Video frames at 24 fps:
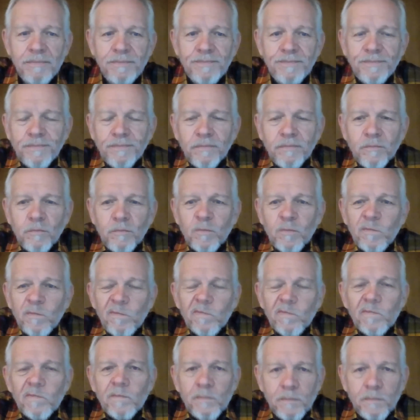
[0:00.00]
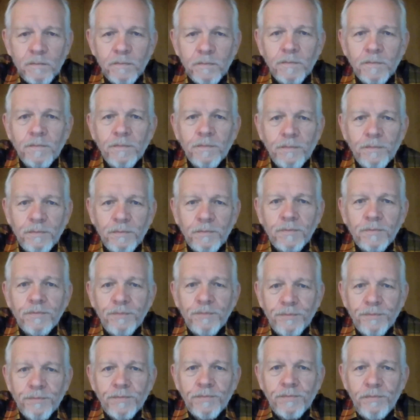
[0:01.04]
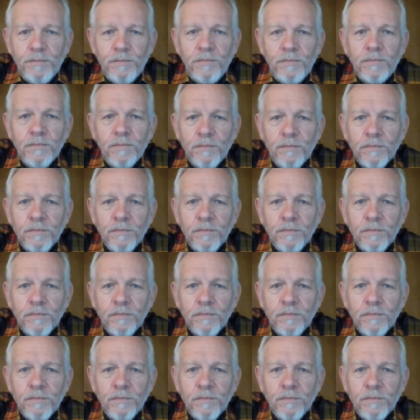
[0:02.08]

you can get everybody down and out in the case of a fire.